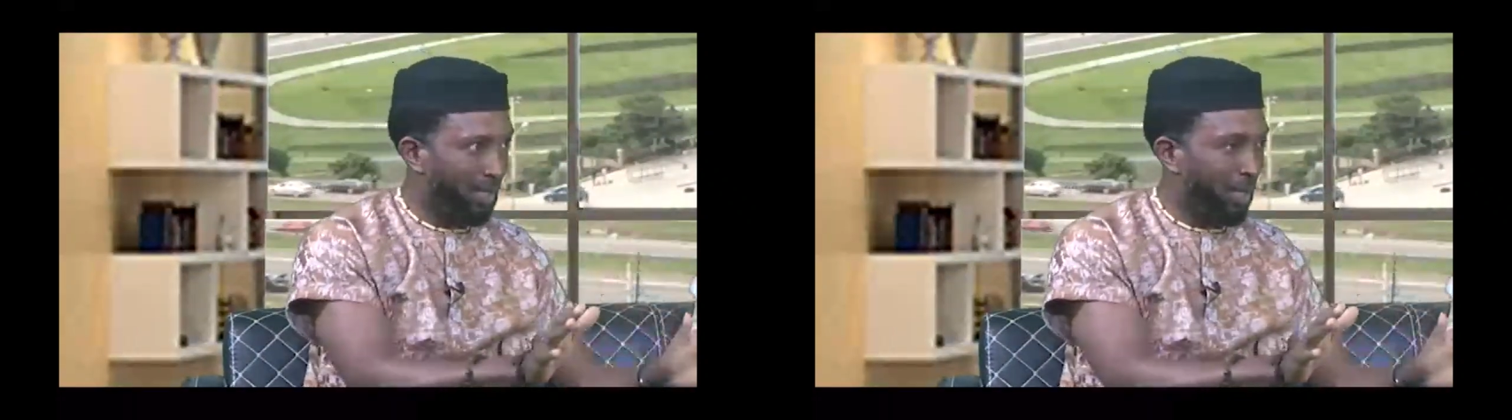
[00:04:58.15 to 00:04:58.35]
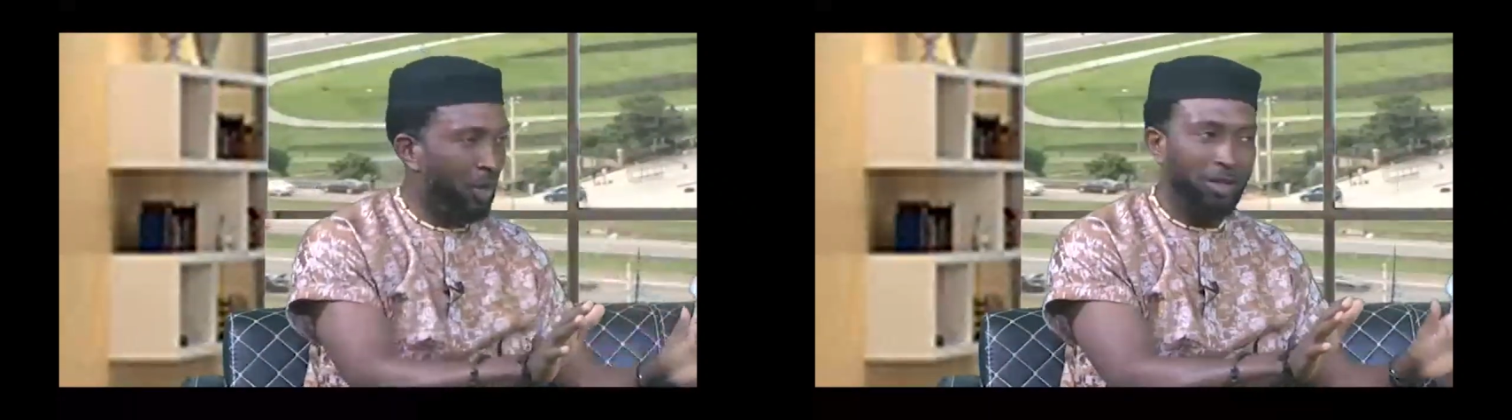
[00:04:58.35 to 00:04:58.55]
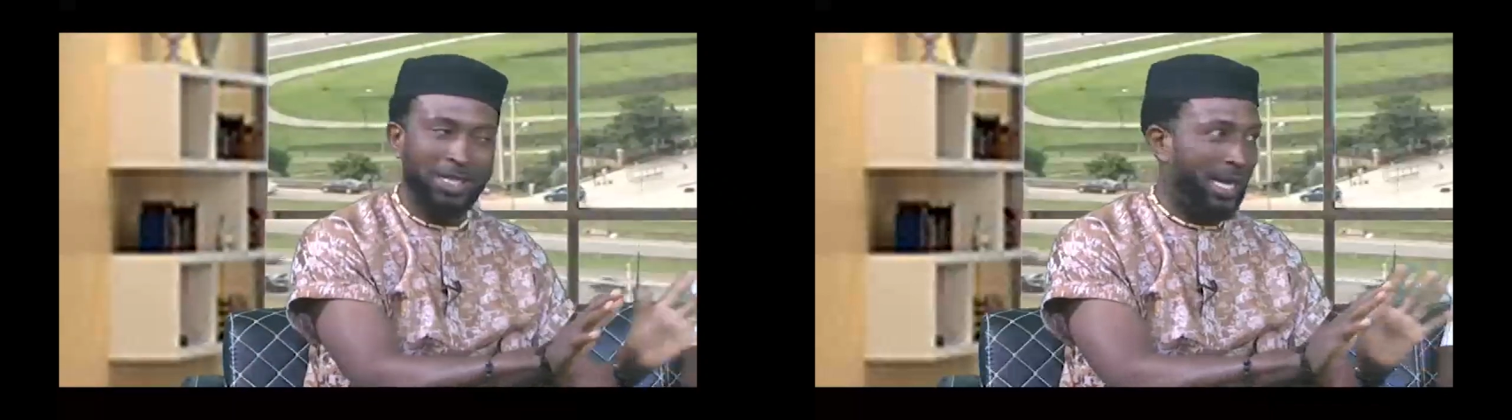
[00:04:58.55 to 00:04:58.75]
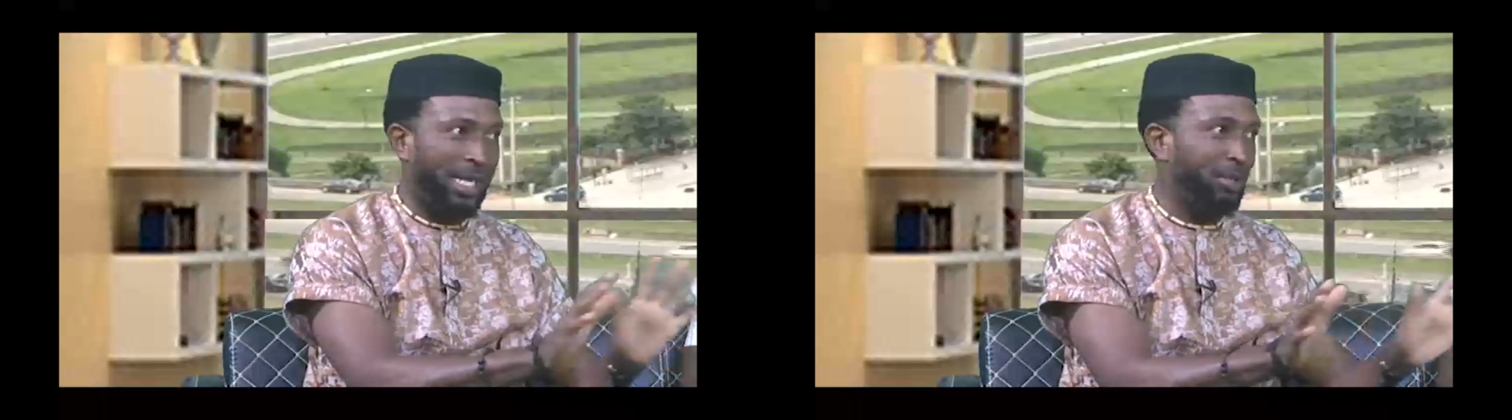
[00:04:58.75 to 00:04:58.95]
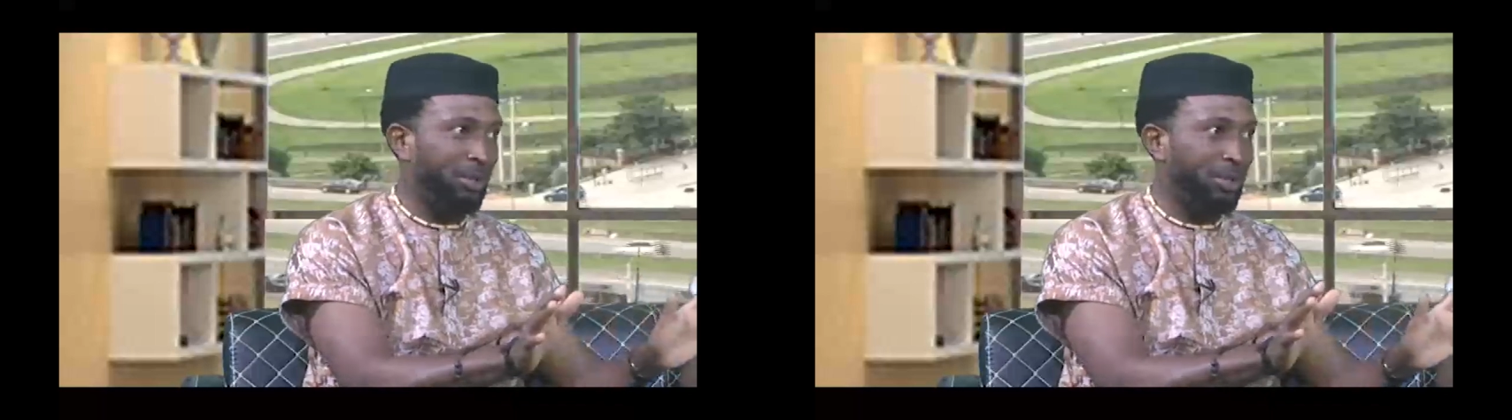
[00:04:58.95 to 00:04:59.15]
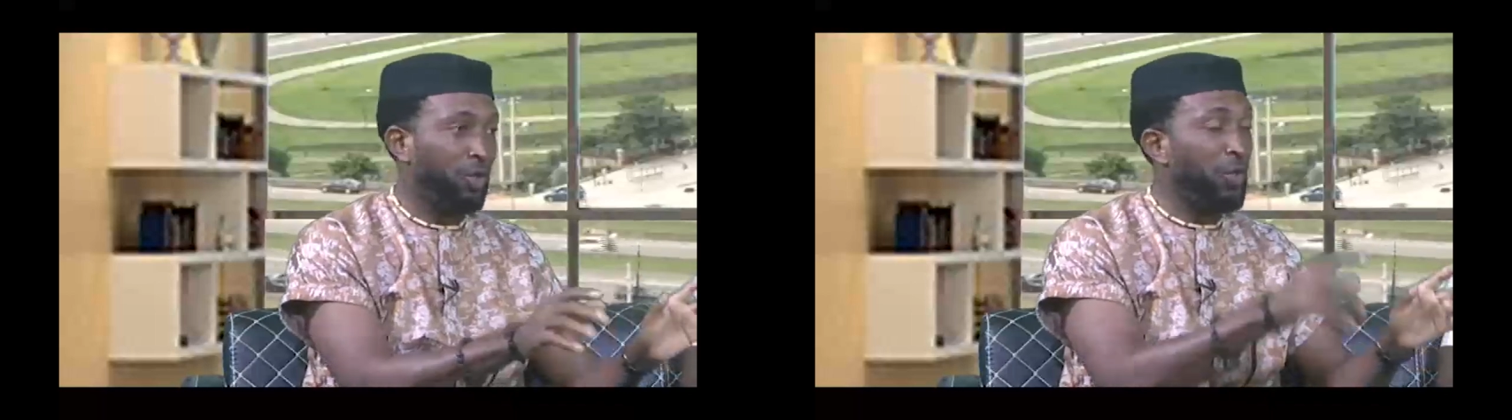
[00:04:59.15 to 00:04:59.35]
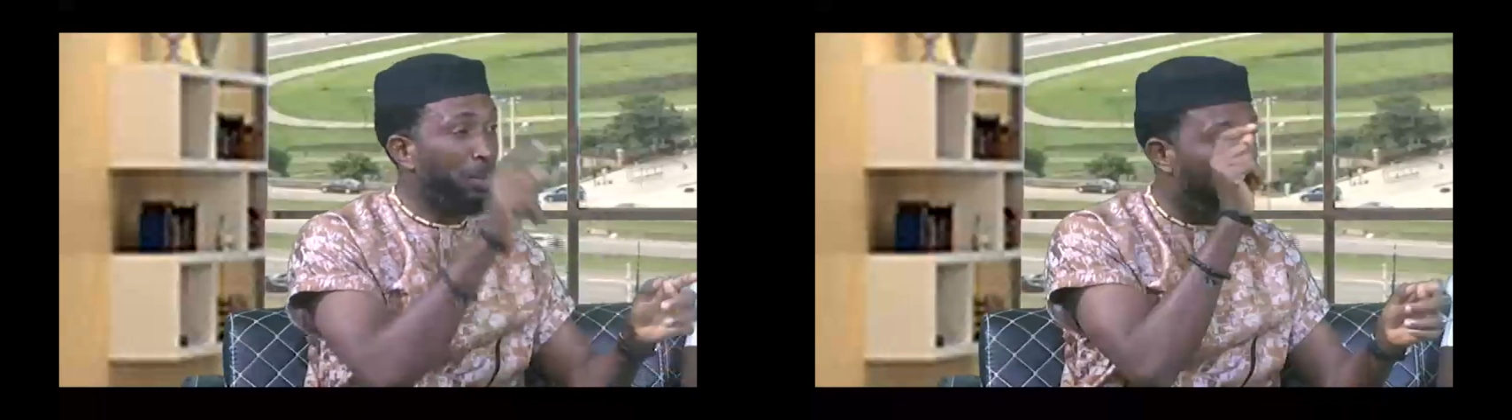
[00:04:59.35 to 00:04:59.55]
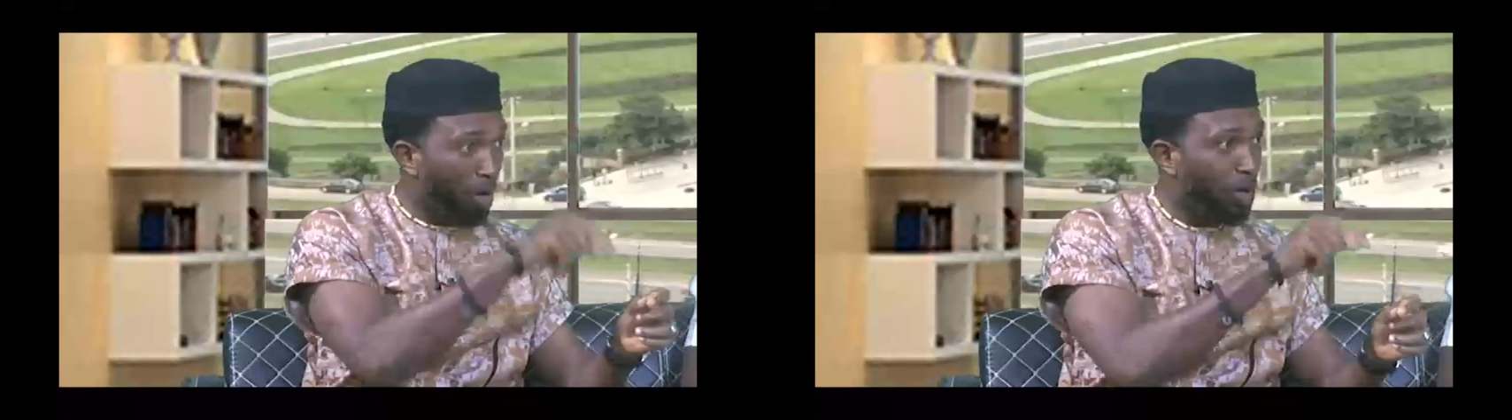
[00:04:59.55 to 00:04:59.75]
You're not an animal. We are
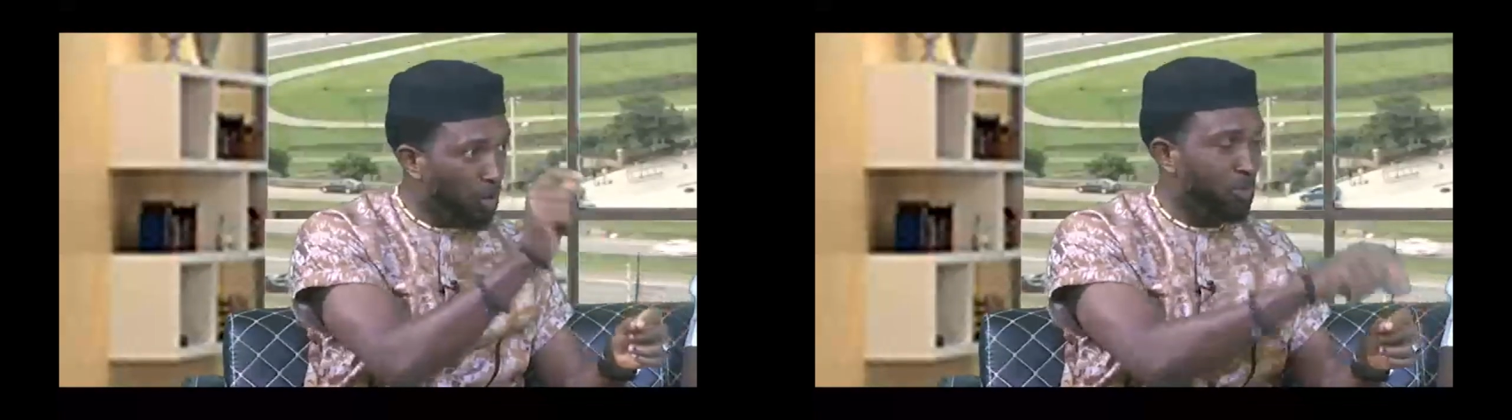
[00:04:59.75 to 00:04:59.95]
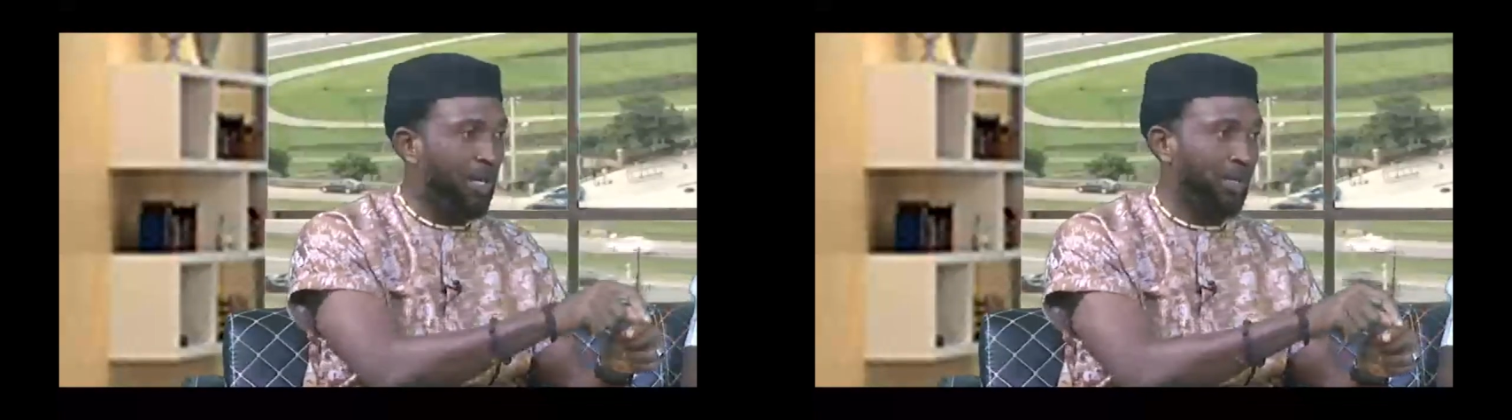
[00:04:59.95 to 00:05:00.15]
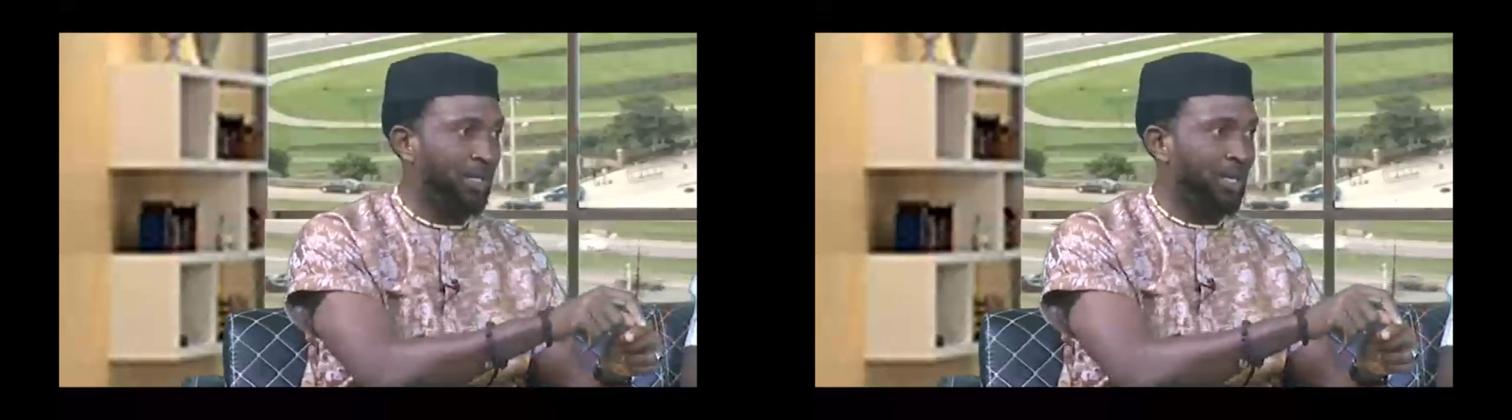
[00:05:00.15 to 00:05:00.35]
born human.